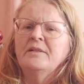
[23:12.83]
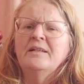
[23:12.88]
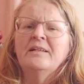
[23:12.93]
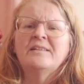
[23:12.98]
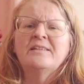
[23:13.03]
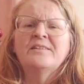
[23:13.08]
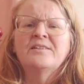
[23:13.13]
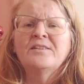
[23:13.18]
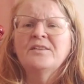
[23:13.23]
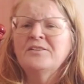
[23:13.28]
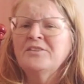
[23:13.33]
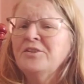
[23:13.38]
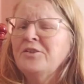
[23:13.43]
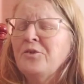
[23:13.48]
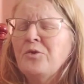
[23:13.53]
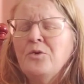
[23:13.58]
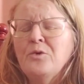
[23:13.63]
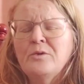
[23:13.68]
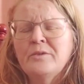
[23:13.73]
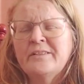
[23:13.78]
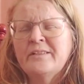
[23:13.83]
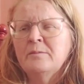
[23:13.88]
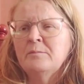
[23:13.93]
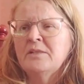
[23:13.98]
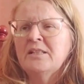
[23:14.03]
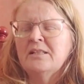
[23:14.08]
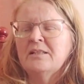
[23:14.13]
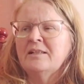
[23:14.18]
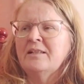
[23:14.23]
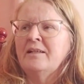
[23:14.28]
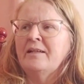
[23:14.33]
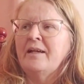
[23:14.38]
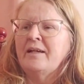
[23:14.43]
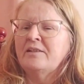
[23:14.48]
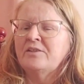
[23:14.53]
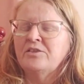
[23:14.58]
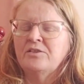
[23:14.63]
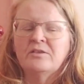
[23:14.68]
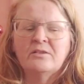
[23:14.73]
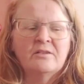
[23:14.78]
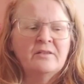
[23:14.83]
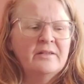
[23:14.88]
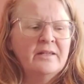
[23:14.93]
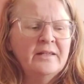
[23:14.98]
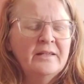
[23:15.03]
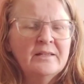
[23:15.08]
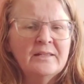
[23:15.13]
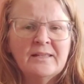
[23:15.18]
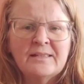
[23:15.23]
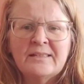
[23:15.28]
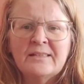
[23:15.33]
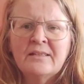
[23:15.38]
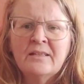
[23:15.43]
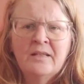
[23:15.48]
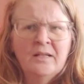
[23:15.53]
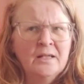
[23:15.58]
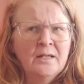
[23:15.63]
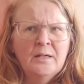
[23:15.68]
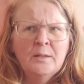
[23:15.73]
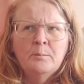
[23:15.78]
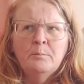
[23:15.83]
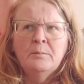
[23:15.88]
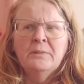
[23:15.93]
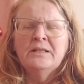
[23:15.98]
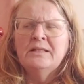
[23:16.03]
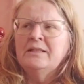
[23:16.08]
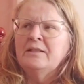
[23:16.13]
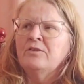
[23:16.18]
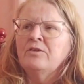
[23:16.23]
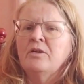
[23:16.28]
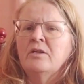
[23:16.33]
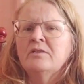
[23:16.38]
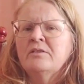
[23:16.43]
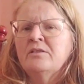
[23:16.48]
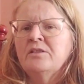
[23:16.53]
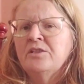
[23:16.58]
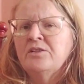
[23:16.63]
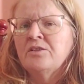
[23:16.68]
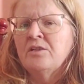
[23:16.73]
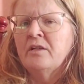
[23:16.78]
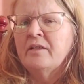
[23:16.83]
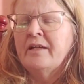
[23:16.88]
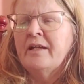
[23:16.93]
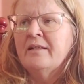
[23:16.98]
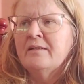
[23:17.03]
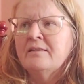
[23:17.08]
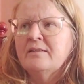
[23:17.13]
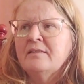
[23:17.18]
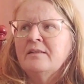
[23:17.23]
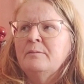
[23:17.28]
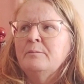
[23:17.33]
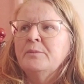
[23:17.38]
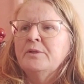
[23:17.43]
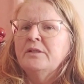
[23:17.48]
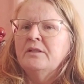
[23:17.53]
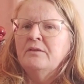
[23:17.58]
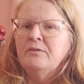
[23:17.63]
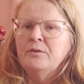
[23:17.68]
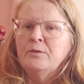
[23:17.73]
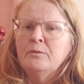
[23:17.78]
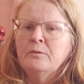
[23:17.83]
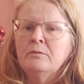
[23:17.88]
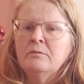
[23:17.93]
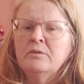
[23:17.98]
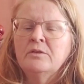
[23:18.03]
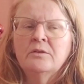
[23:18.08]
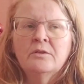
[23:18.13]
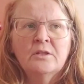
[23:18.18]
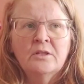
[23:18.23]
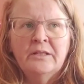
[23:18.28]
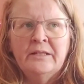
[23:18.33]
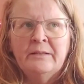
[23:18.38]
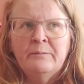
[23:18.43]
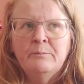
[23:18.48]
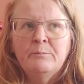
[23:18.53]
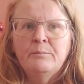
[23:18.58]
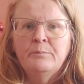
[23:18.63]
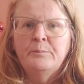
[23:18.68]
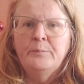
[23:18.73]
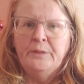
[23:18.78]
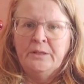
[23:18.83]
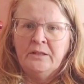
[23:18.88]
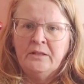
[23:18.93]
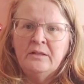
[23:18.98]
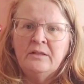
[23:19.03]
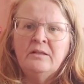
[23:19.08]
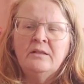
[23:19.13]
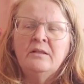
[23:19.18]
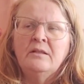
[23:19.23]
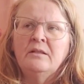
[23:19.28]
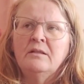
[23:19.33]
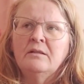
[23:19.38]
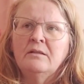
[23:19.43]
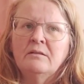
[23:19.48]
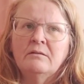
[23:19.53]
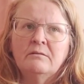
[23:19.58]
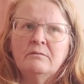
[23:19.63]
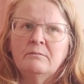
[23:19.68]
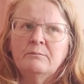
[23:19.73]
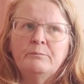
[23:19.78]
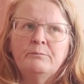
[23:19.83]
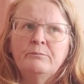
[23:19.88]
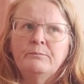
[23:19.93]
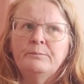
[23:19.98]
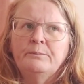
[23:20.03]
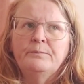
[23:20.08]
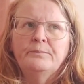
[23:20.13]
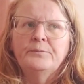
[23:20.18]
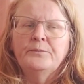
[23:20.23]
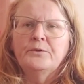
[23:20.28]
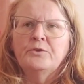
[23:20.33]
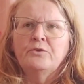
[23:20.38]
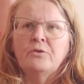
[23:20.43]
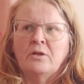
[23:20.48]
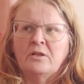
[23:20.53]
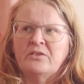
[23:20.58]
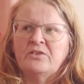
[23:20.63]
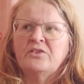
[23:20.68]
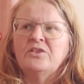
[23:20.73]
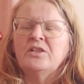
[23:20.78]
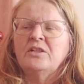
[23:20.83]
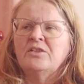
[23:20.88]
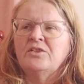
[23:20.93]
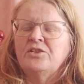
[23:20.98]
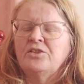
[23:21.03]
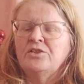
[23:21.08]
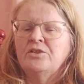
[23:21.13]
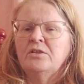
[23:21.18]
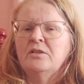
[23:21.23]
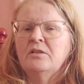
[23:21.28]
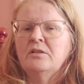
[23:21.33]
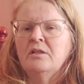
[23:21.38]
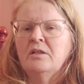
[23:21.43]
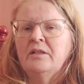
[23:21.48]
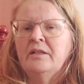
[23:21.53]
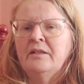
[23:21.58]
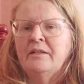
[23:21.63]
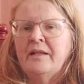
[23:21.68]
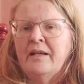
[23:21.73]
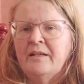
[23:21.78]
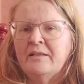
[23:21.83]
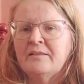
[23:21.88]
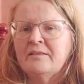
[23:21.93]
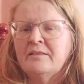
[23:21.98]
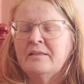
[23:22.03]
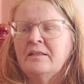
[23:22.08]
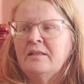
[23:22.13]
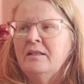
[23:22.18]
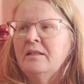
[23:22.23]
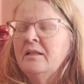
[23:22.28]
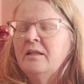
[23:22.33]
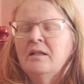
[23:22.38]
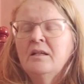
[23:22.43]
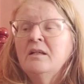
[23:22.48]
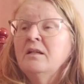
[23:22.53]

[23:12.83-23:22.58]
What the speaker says: It's such an awesome little collection. So I think that's Millie Cross Stitch on Etsy. But if you look in bee cross stitch in Etsy,